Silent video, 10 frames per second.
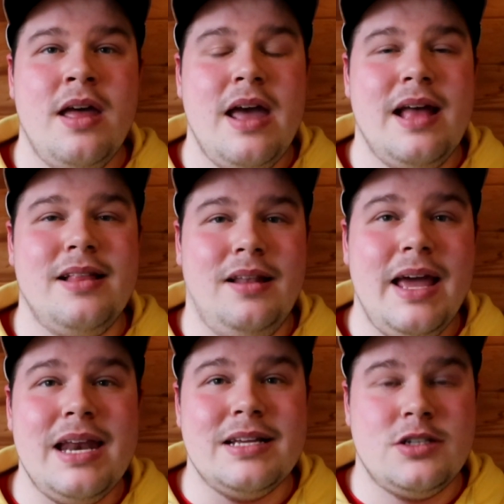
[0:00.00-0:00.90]
and the
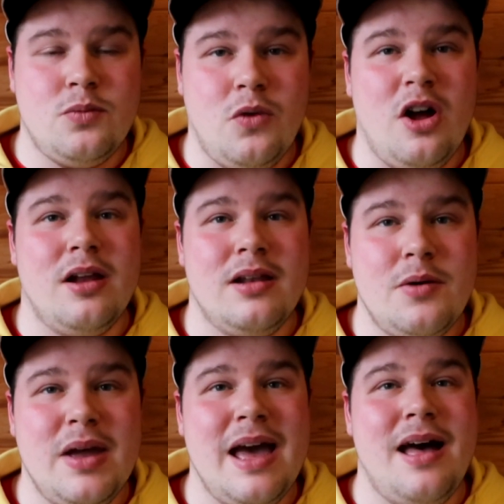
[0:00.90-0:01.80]
latest one that
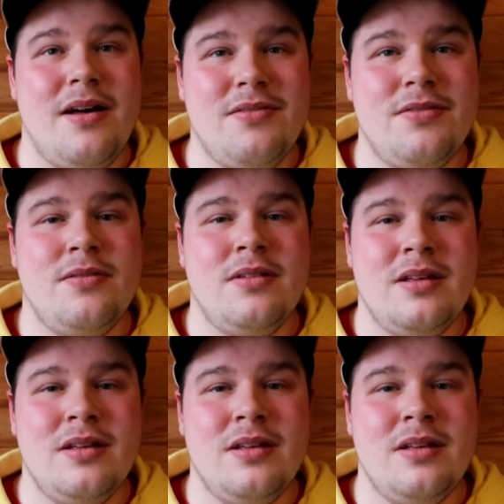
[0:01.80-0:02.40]
we have,